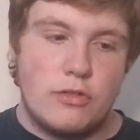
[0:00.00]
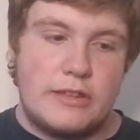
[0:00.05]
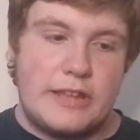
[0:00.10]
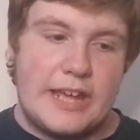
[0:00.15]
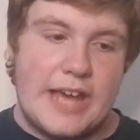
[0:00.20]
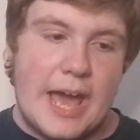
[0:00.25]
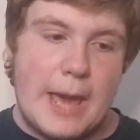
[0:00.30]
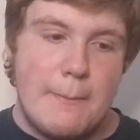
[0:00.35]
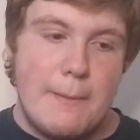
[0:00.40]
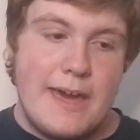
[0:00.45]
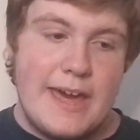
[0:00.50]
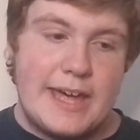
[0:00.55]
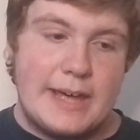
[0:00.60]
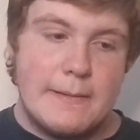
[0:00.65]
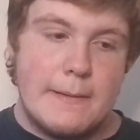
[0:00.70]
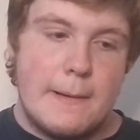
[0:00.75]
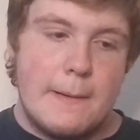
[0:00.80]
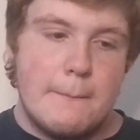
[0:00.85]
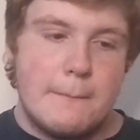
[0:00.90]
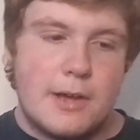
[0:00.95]
on
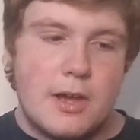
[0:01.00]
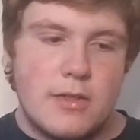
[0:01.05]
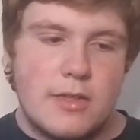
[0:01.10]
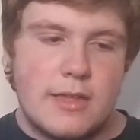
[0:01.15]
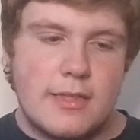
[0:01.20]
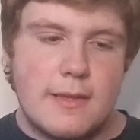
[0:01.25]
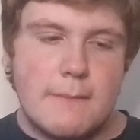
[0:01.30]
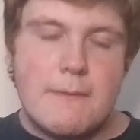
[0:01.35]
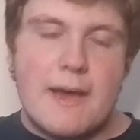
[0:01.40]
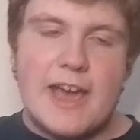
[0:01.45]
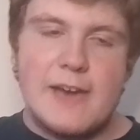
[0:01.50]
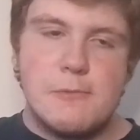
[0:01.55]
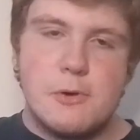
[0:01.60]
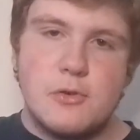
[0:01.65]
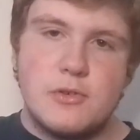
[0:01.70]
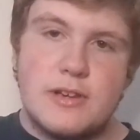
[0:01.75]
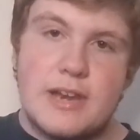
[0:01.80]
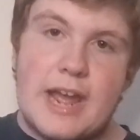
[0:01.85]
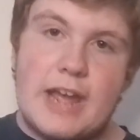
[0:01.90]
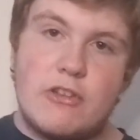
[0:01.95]
DAB, because it's
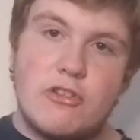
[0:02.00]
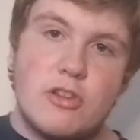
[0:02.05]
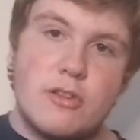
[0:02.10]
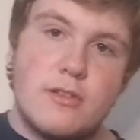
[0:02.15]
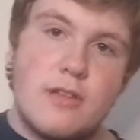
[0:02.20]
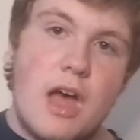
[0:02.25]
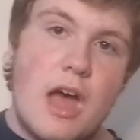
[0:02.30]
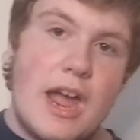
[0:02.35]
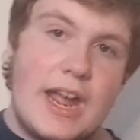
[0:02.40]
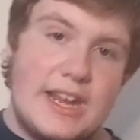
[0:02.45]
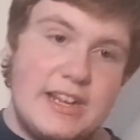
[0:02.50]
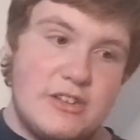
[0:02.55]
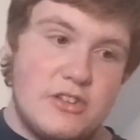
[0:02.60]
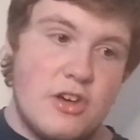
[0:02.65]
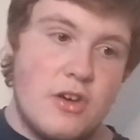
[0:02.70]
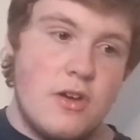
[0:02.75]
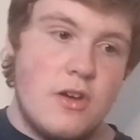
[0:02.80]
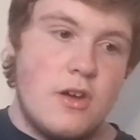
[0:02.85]
available nationwide.